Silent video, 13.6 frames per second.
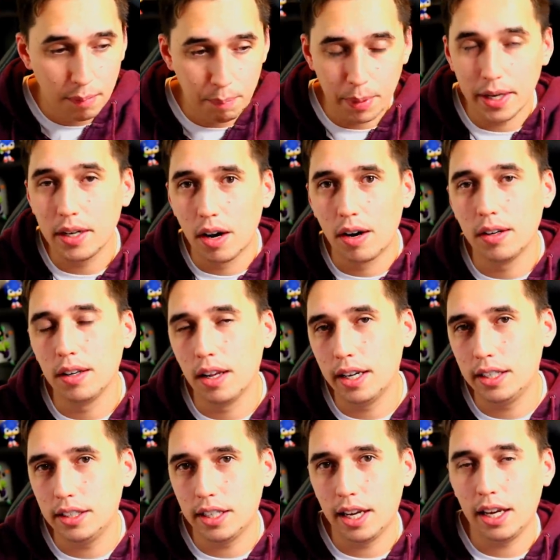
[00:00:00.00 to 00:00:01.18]
big
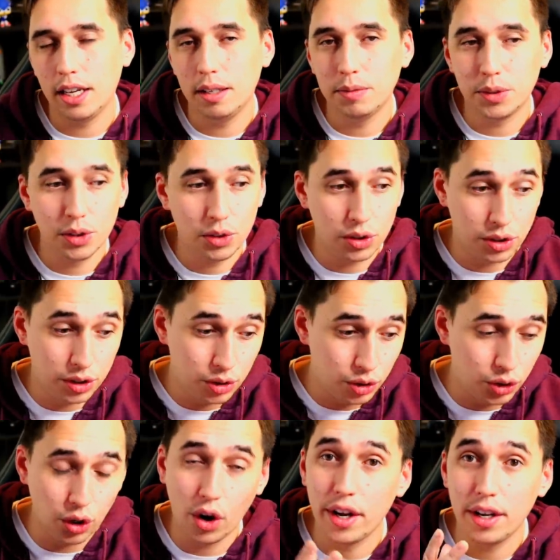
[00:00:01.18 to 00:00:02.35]
online games and just
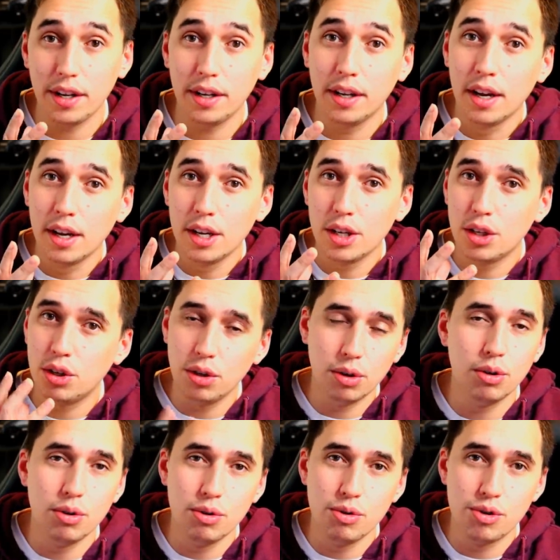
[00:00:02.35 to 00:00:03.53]
enjoying
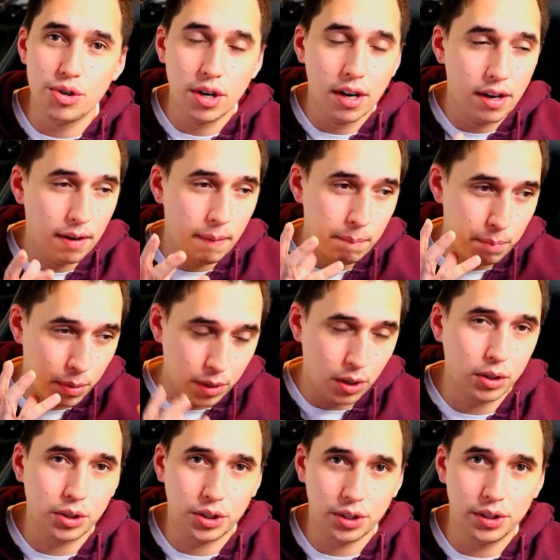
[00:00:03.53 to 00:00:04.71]
huge
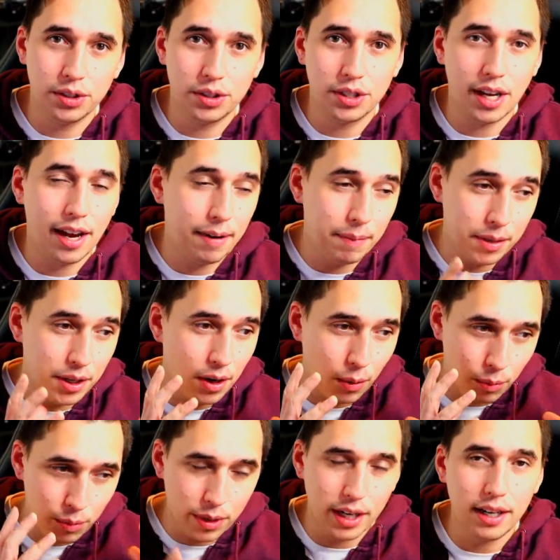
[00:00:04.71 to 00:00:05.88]
productions and, you know,
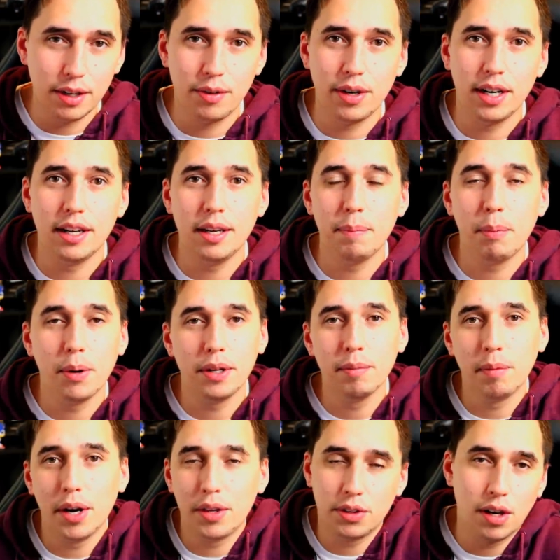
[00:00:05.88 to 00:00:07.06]
really, really putting
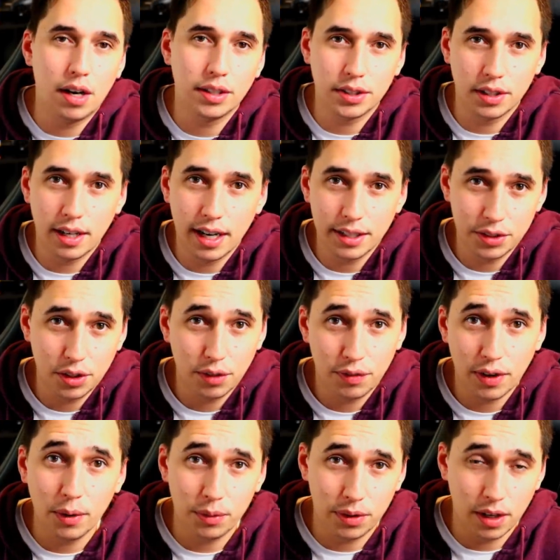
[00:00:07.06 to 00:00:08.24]
my thoughts on that stuff
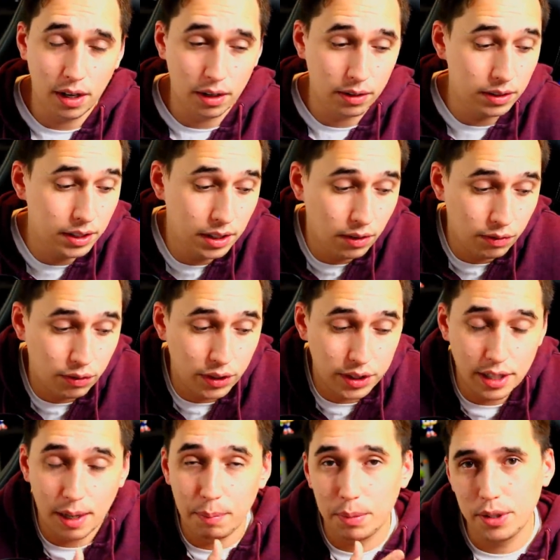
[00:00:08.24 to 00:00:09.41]
out there. You know, for
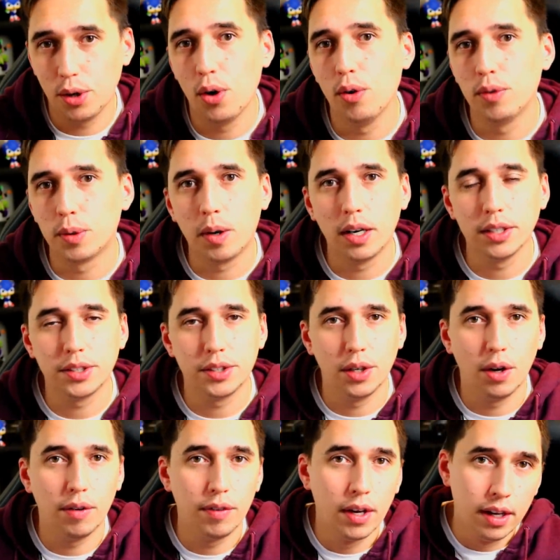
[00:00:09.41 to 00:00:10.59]
example, the Overwatch
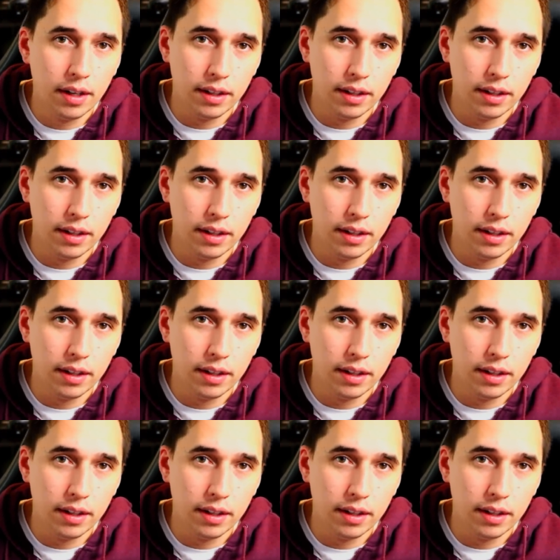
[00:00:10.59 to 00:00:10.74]
stuff,